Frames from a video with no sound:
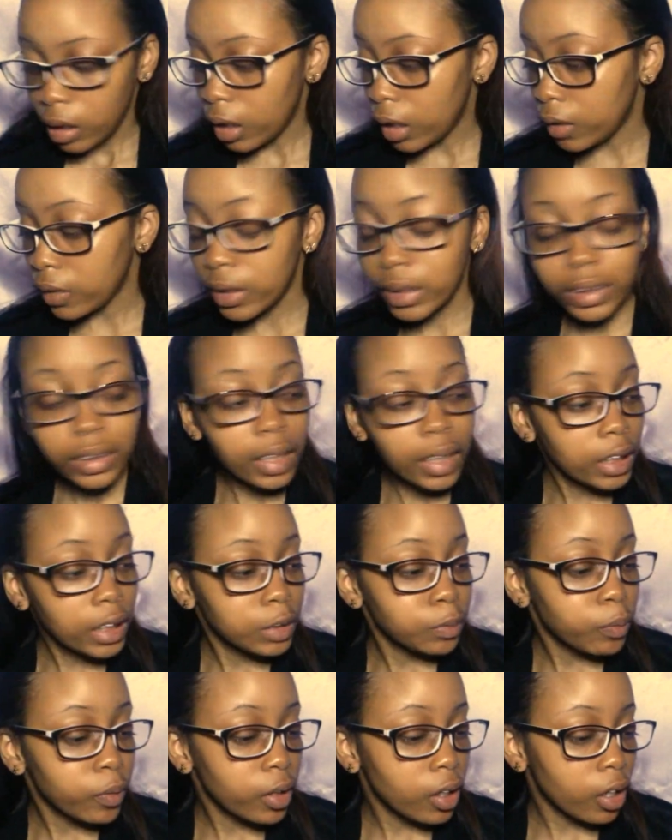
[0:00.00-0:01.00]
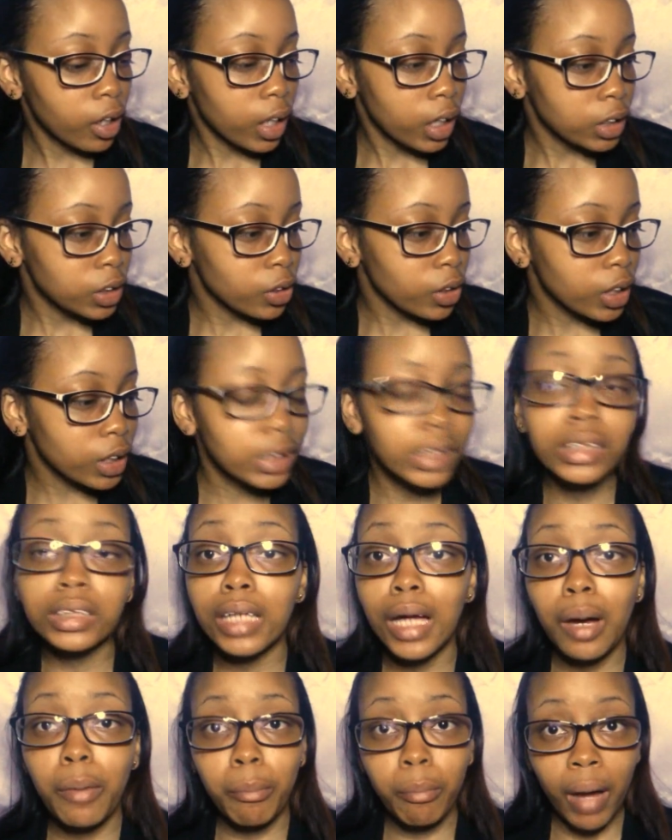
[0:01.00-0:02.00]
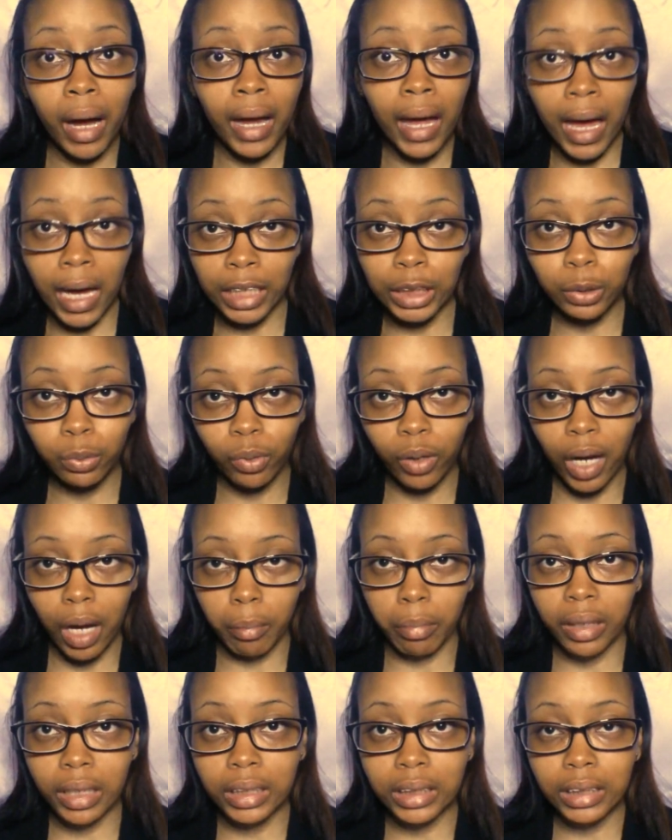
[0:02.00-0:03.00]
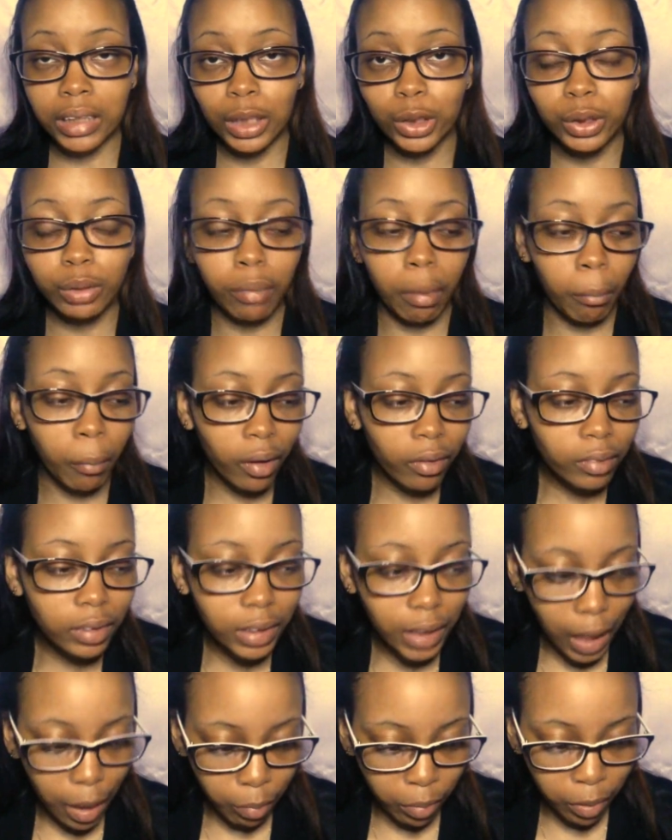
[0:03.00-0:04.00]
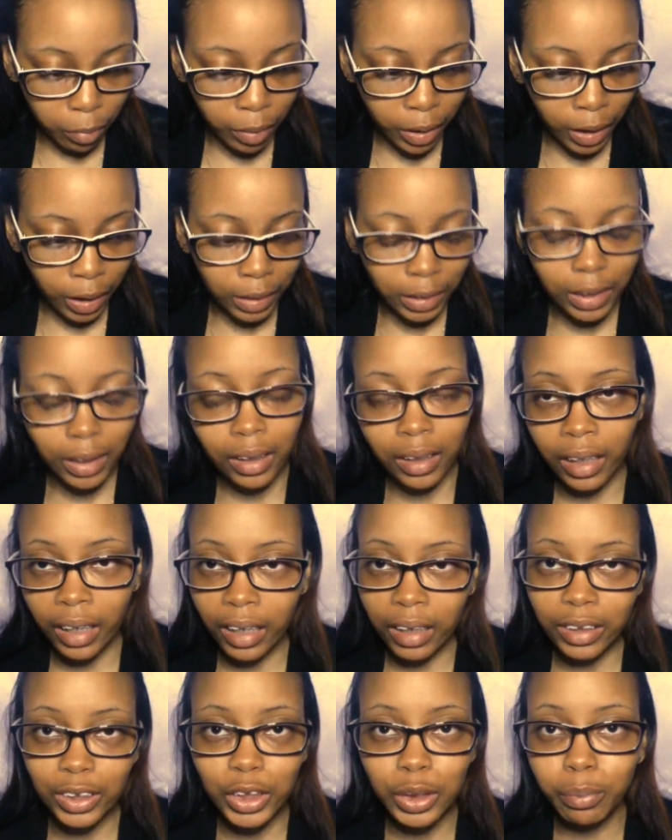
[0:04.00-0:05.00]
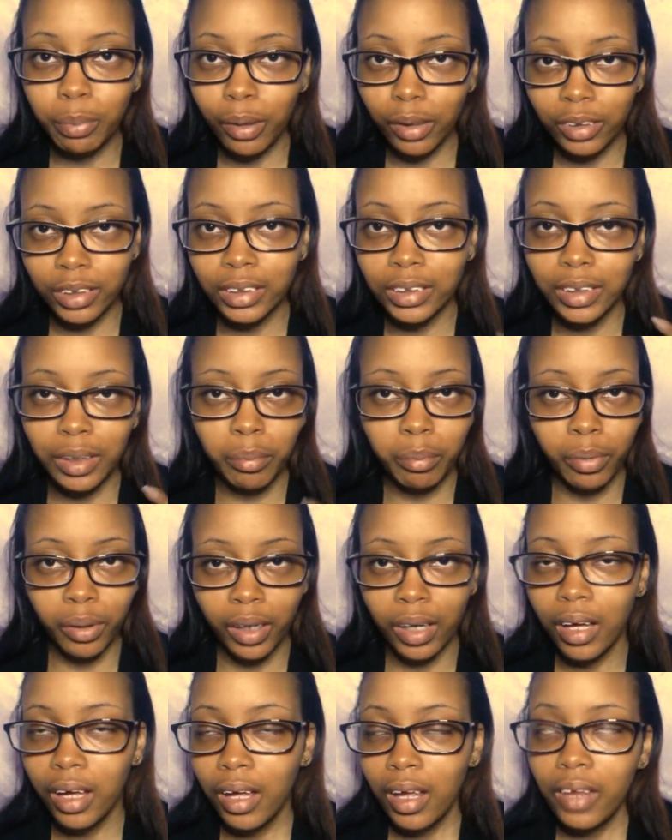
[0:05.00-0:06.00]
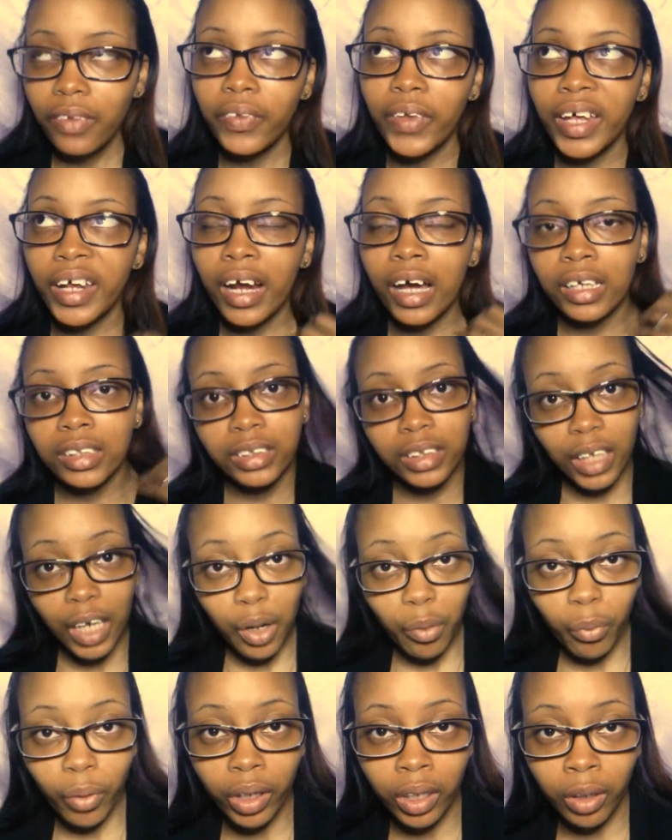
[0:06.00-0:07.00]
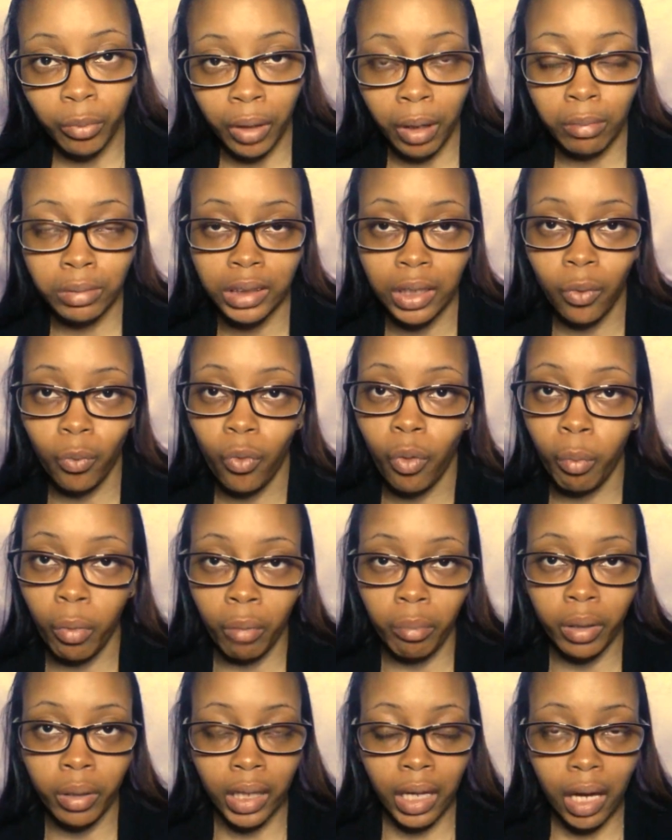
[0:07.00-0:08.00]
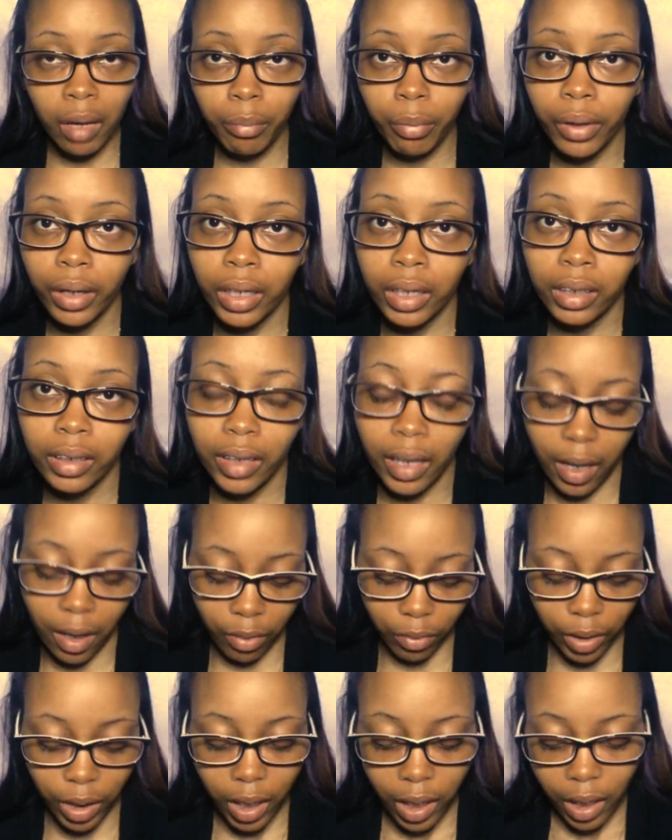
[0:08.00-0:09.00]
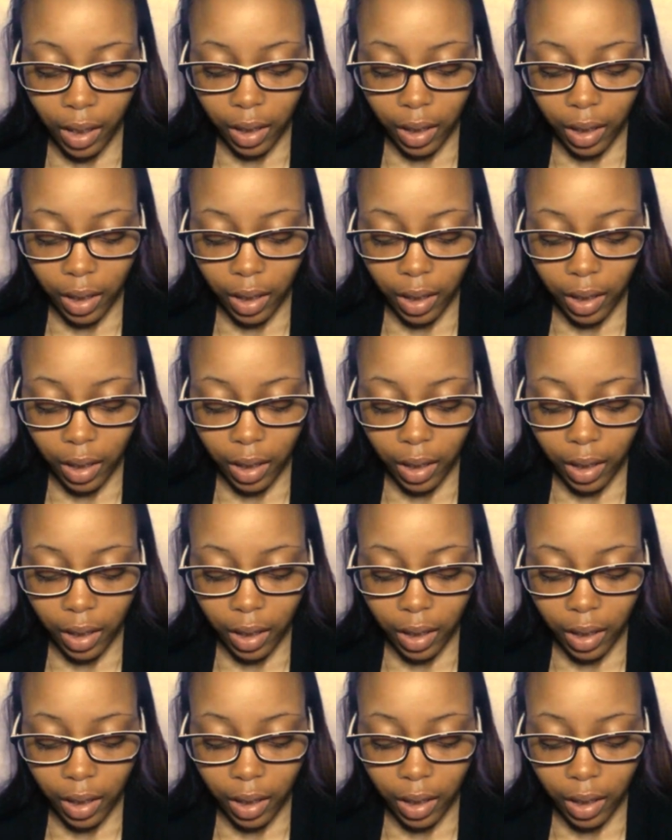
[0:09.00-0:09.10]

And this next book, okay, so this is not my actual copy. This is actually my mother's copy because, again, she purchased a book that I said I wanted when I was at Walmart but kept putting it down.